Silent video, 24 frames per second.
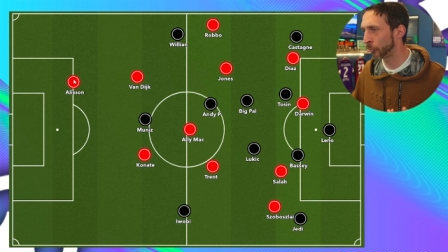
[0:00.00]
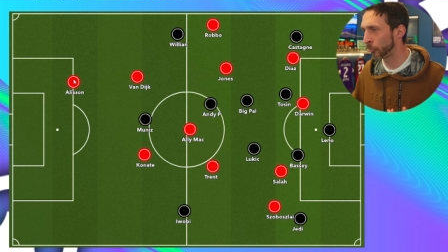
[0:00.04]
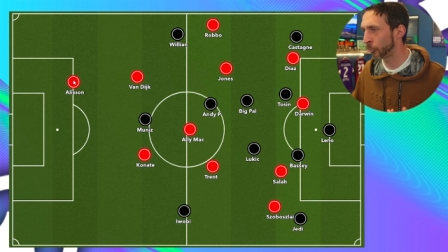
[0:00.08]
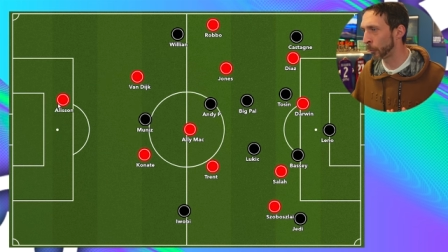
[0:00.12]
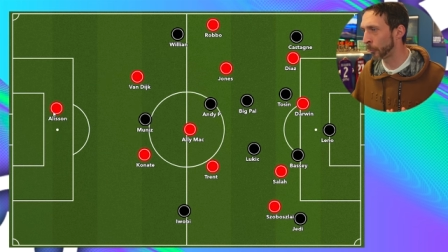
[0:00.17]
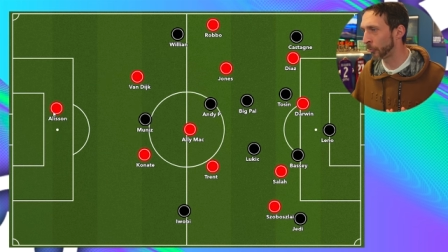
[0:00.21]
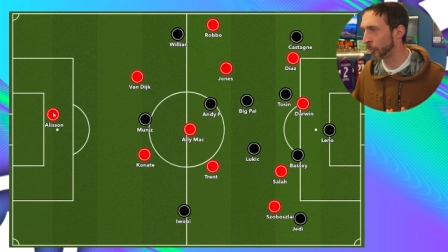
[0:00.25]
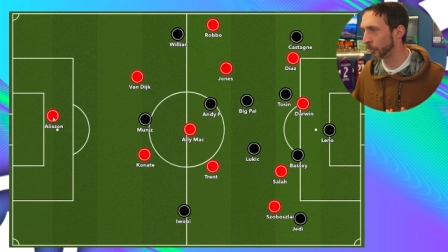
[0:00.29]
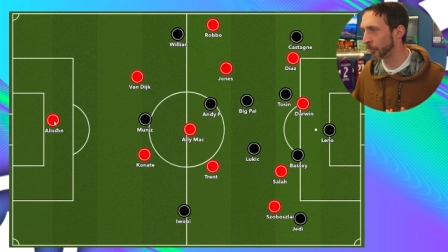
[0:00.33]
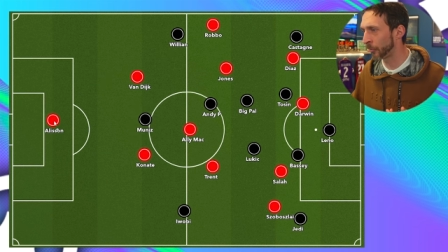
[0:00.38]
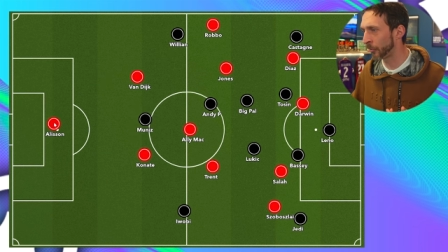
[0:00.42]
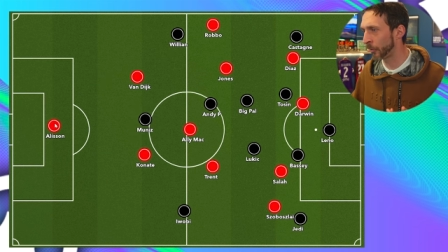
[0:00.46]

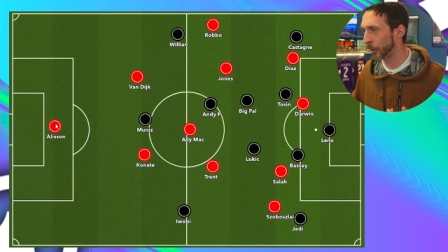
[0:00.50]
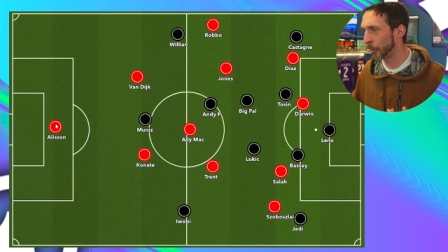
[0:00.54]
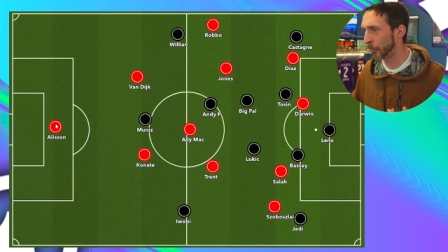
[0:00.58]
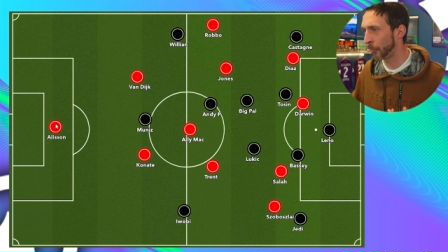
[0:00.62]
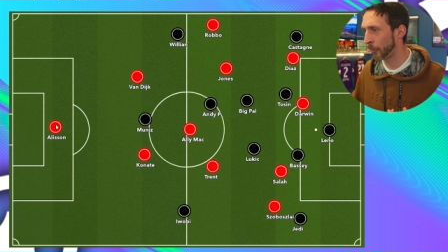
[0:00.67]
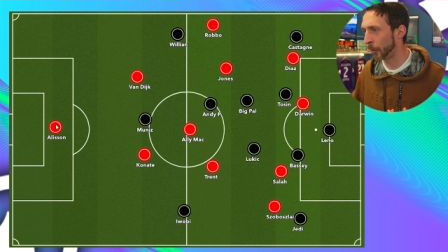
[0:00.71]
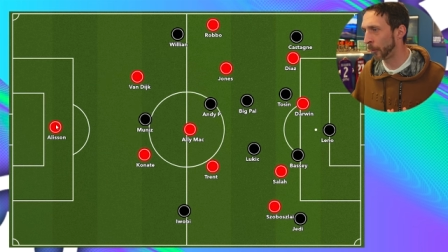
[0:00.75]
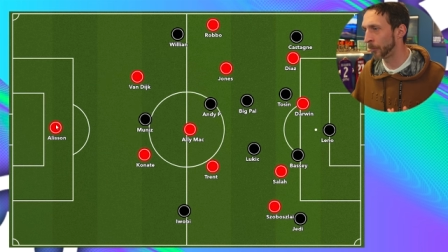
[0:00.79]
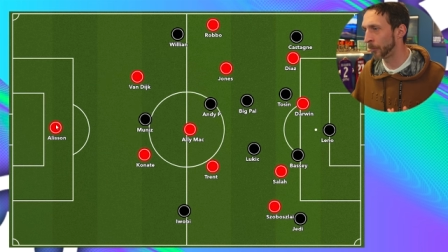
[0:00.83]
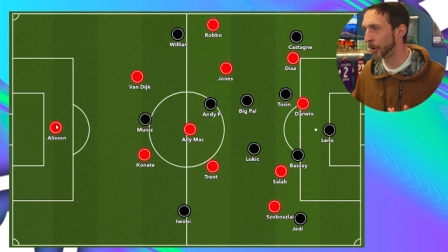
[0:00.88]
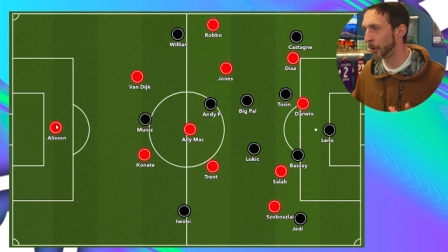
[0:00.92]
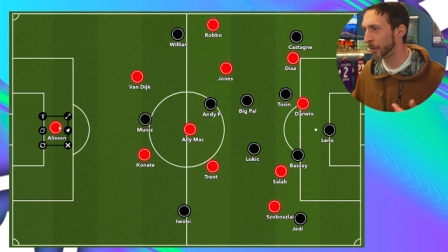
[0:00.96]
scoop some stuff
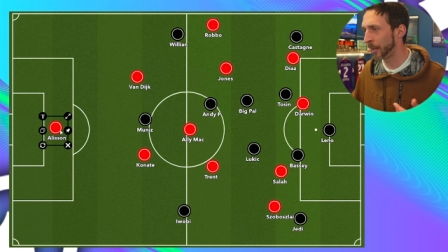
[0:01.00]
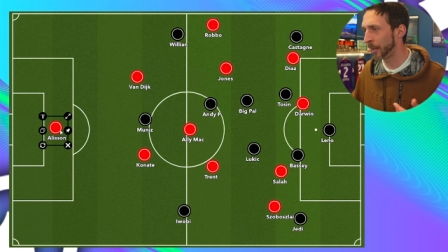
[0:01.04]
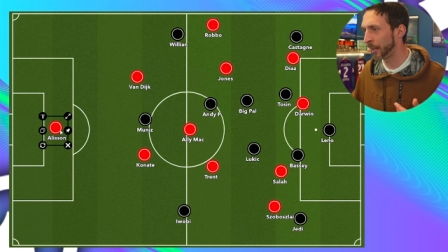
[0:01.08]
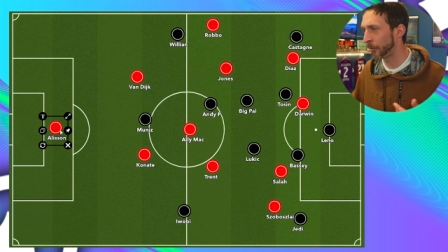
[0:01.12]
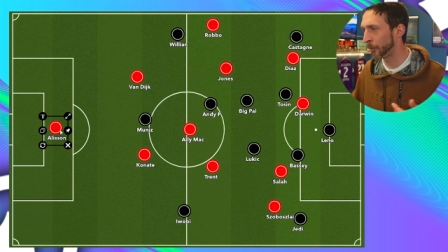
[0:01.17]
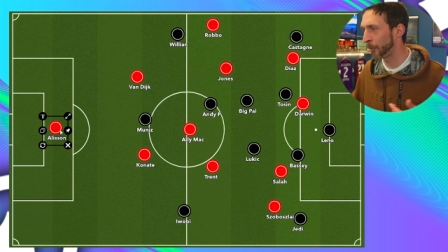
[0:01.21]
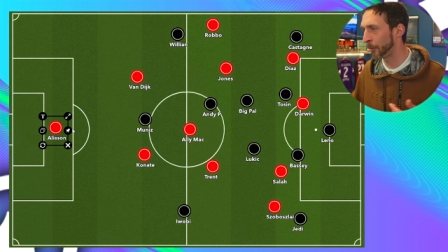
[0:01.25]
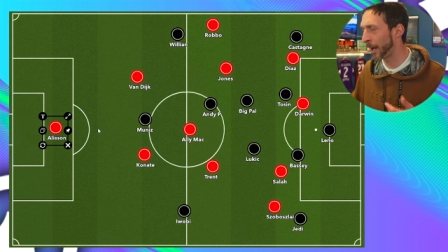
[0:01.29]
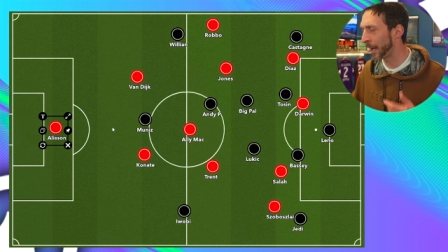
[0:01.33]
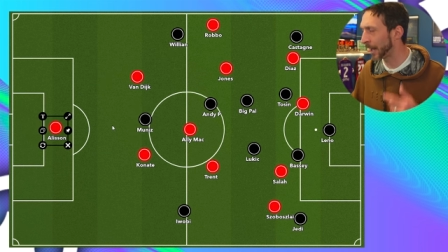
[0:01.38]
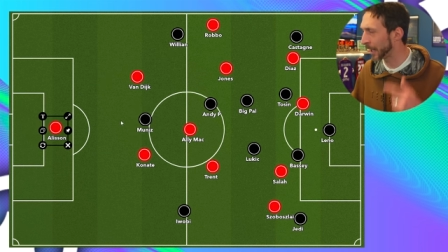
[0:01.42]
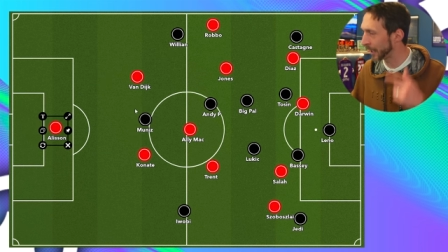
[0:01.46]
up now that
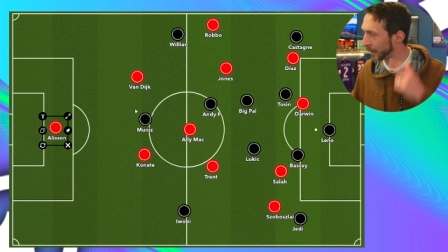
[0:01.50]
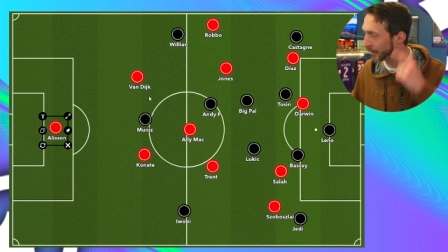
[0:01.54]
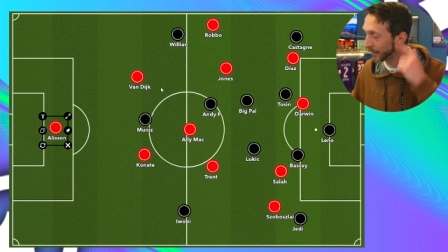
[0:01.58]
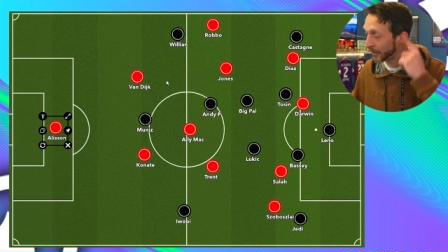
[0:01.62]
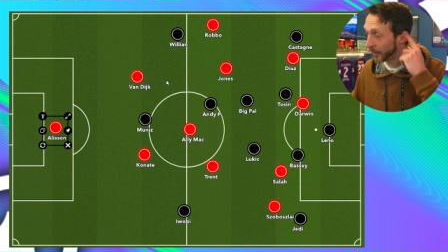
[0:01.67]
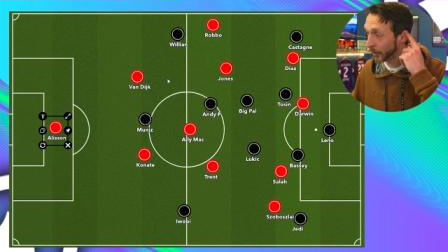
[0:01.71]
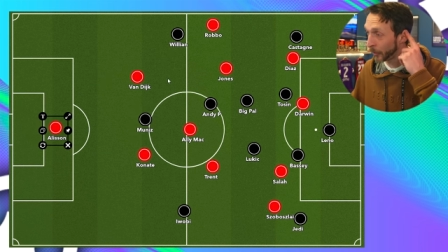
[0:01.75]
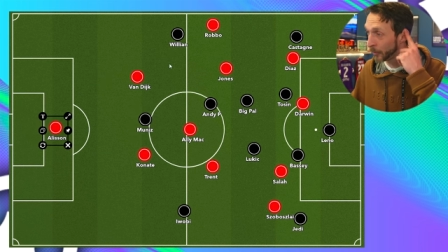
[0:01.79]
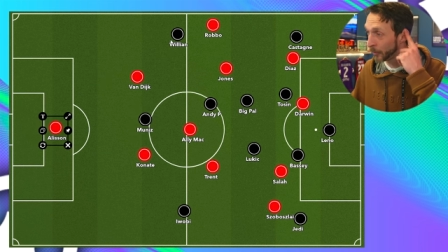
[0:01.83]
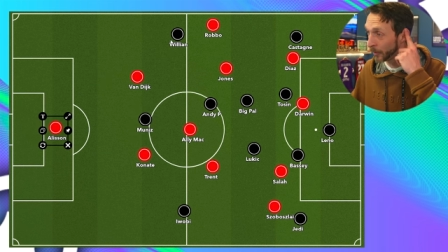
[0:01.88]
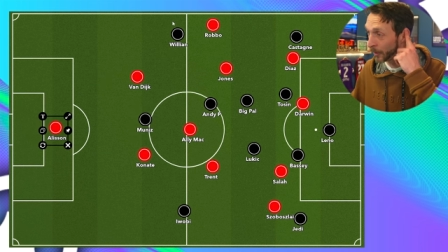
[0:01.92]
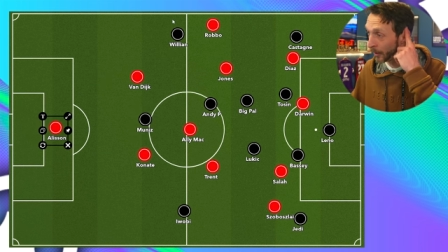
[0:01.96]
he's back in
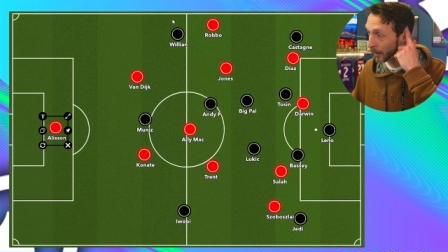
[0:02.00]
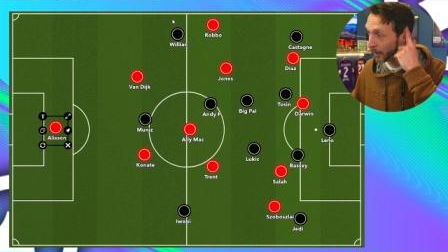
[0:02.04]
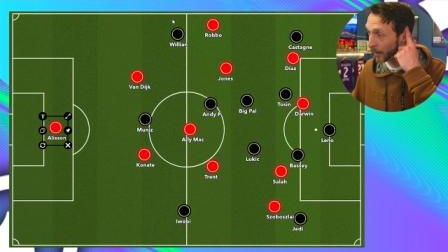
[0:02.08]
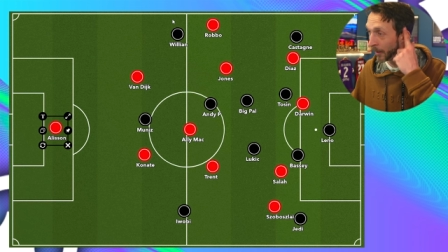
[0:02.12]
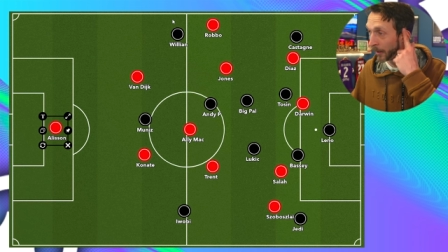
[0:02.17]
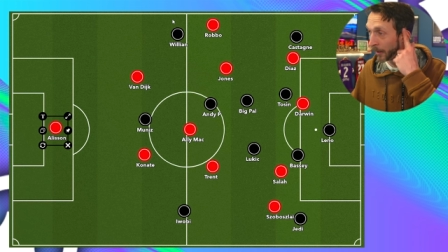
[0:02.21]
town.